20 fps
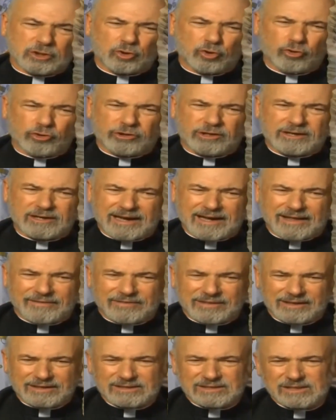and good
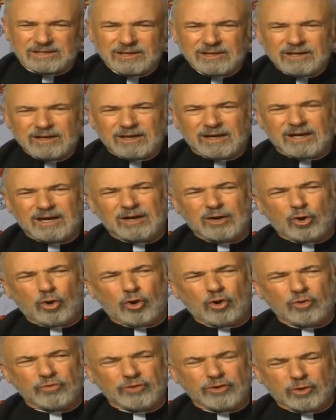Catholics,
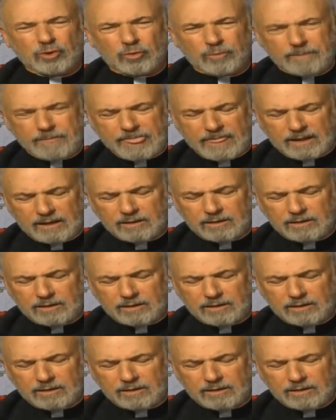although